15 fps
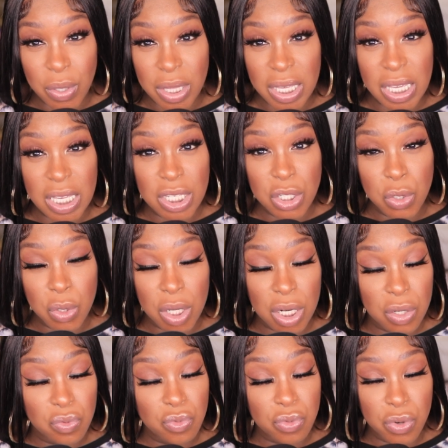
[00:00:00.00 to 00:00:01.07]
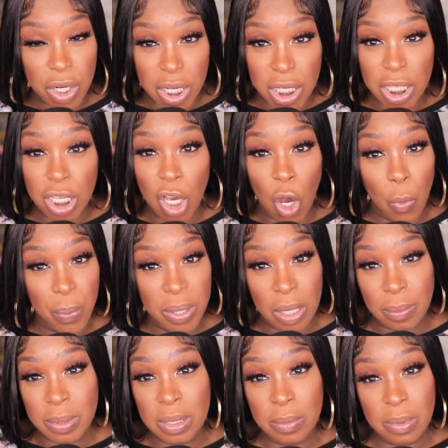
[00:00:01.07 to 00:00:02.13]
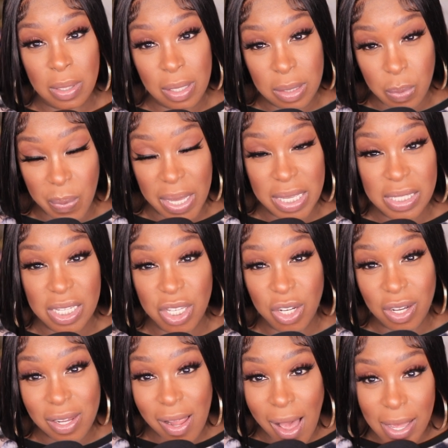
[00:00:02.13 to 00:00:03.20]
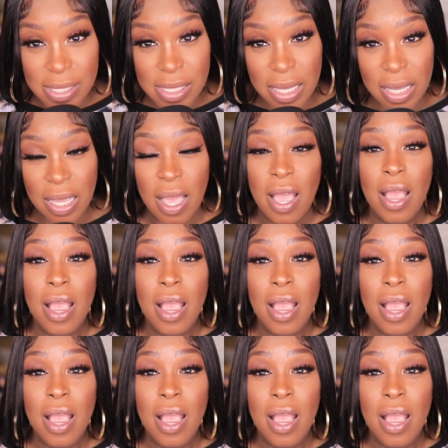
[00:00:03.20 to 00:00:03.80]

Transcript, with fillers: of these, you can really open up some space in your closet